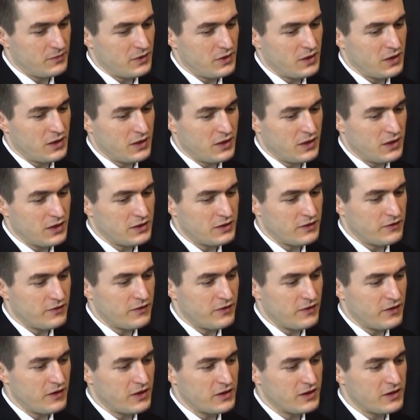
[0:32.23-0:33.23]
uh, at
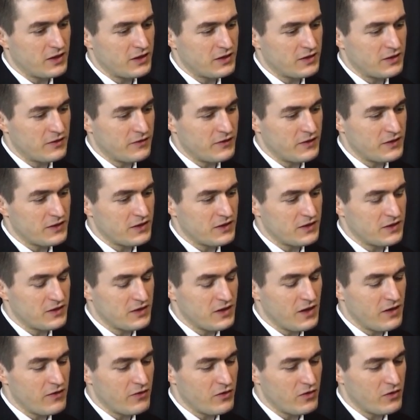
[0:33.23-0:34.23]
the at, at the physics
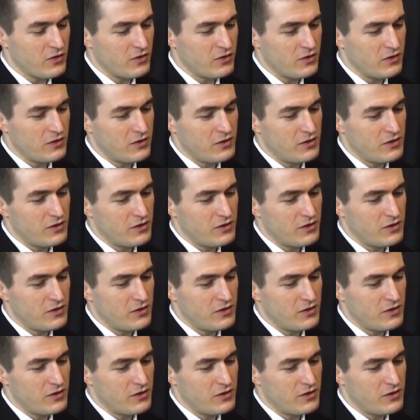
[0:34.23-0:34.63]
level,